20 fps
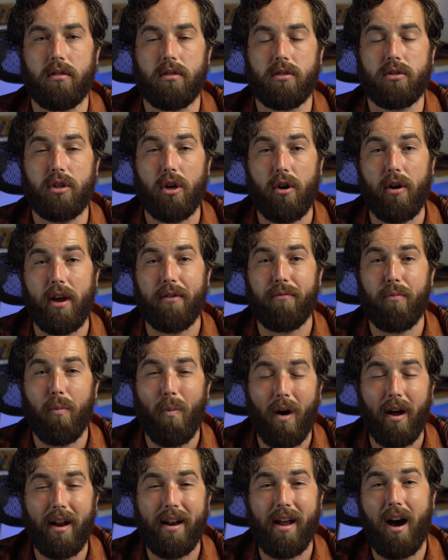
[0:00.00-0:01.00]
So if
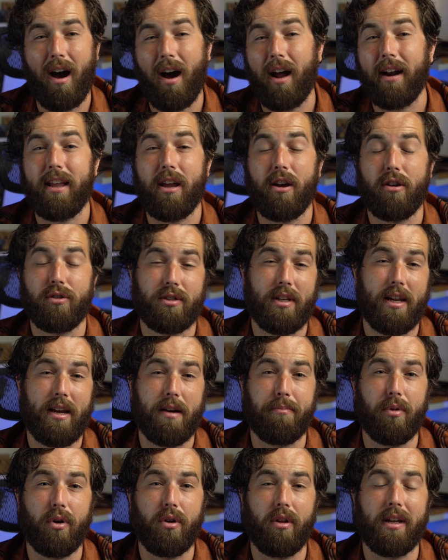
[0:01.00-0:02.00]
one audio
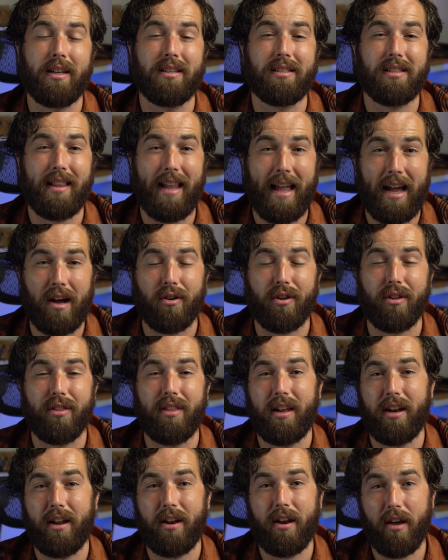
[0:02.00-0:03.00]
sample is louder
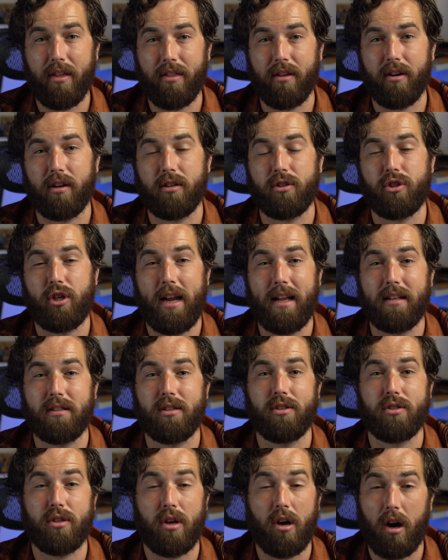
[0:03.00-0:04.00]
than another,
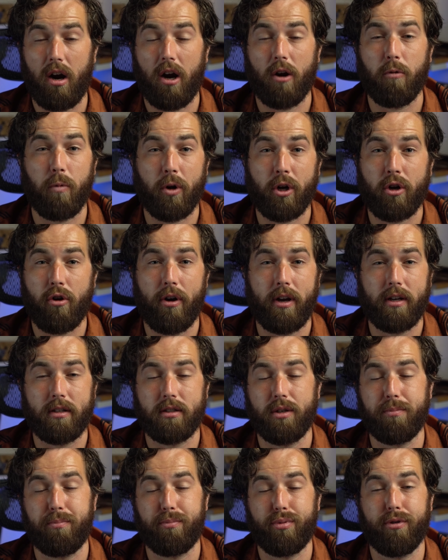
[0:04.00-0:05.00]
chances are we're going
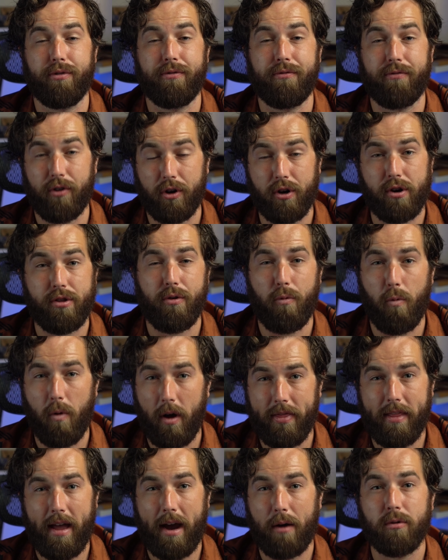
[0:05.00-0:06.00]
to prefer the
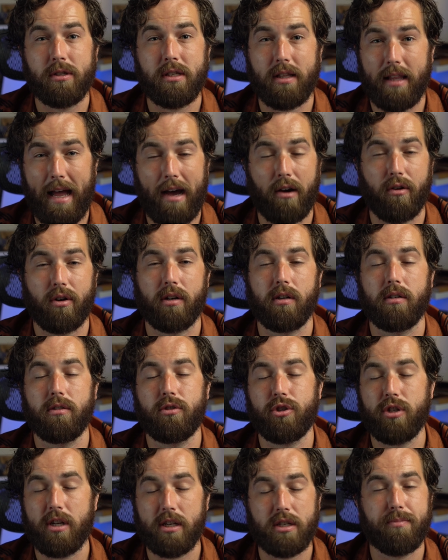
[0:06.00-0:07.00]
one that was louder
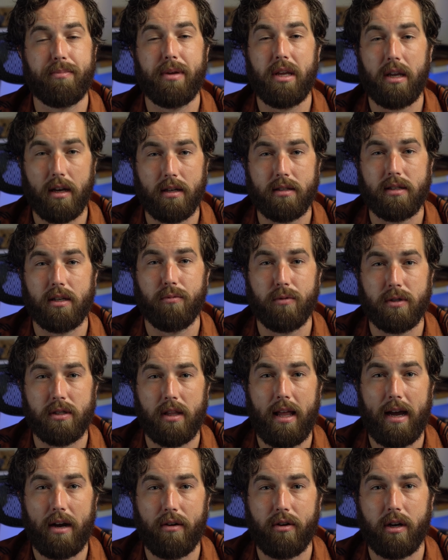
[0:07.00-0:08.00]
just because it was
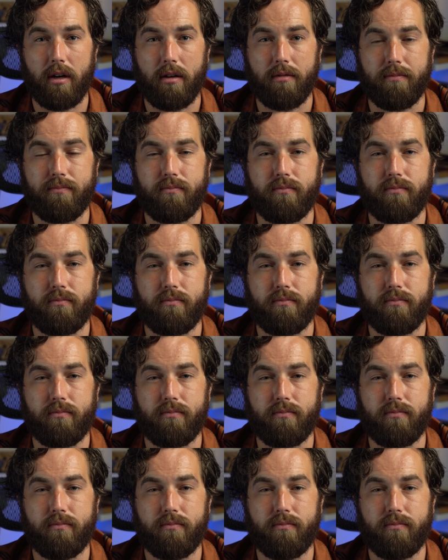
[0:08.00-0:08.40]
louder.